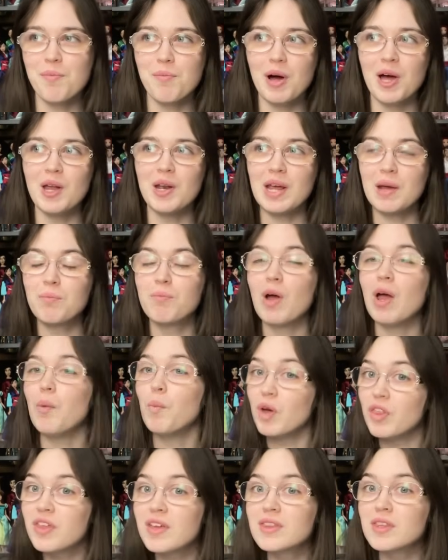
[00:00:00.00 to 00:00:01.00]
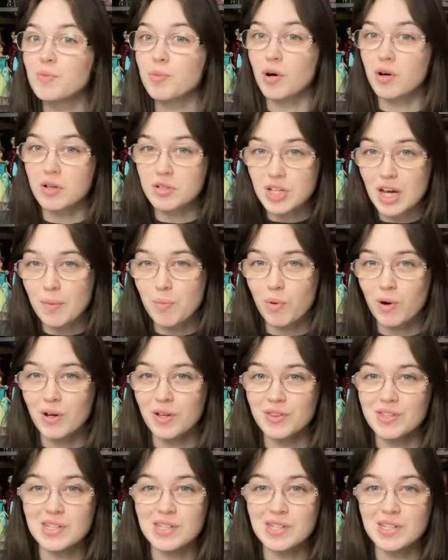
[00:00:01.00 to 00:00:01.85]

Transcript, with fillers: but within the prototype world,